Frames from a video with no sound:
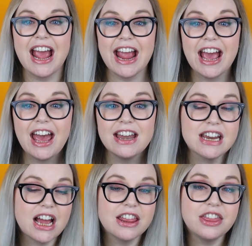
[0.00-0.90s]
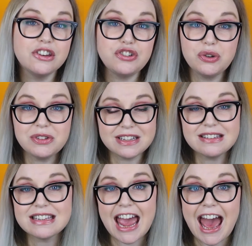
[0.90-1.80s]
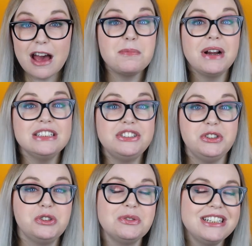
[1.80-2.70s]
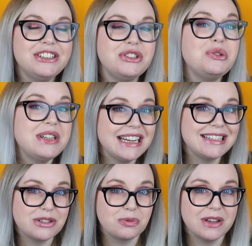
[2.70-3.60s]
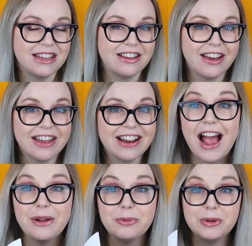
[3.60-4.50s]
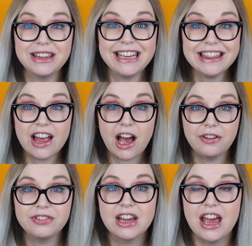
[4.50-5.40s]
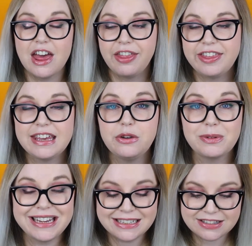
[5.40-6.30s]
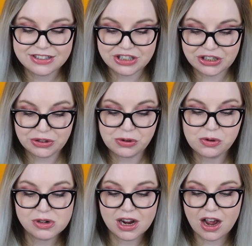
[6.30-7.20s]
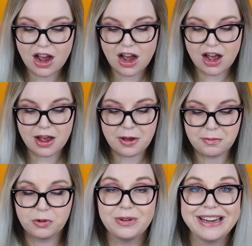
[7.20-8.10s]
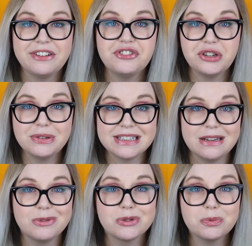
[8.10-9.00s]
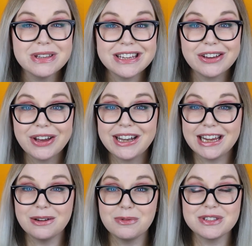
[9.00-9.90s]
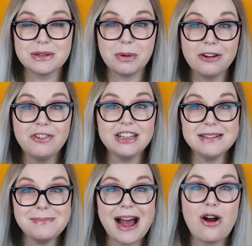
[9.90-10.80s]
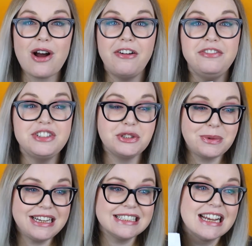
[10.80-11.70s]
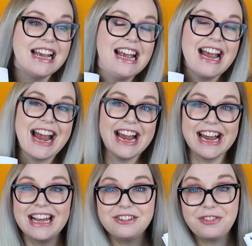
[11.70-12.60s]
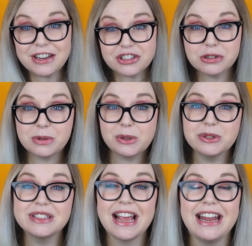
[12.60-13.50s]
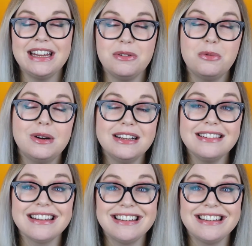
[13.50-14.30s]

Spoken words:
And the juices at Pressed Juicery do taste really good. I really loved the Greens 2 green juice. It was really good. It was the perfect amount of sweet and vegetables and it was